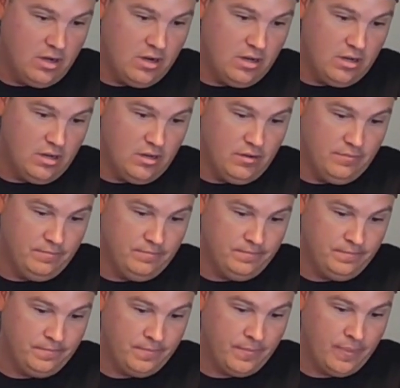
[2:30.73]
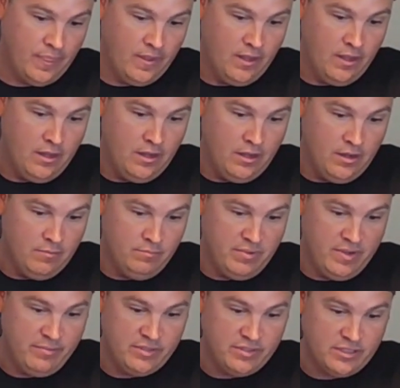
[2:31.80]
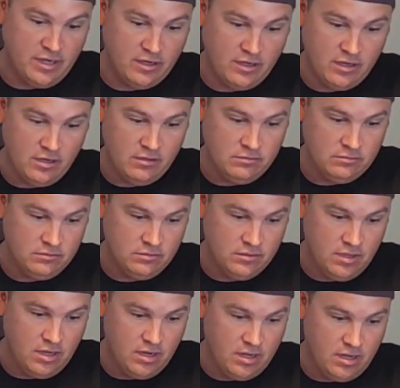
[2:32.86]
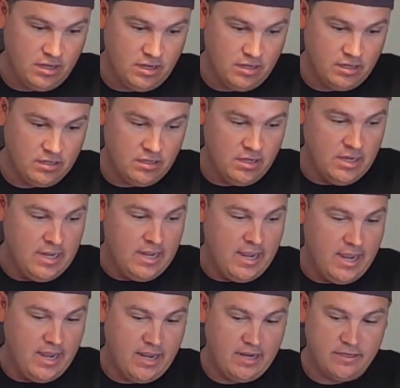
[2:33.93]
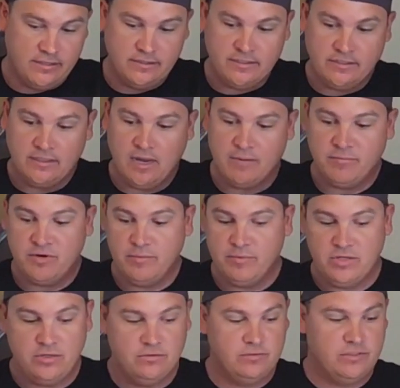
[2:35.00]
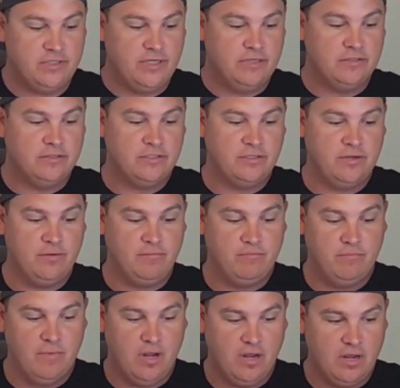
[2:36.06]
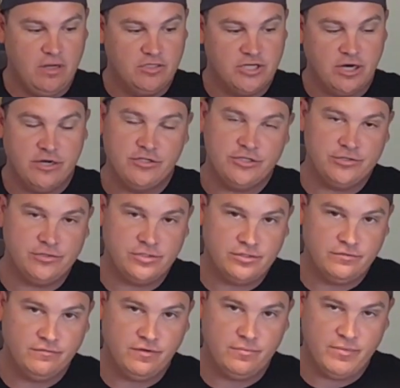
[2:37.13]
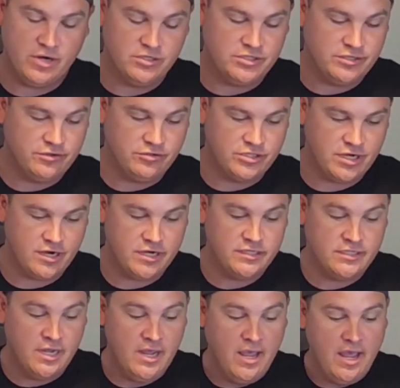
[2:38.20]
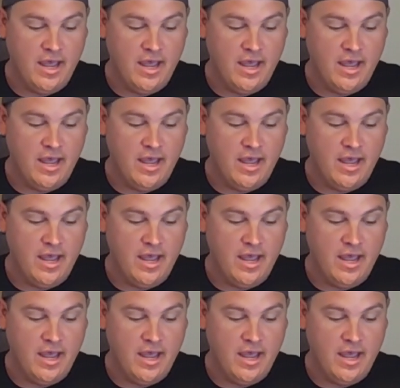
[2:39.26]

Um, bib and tucker. Uh, and I'm going to be using some uh, cherry juice from maraschino cherries.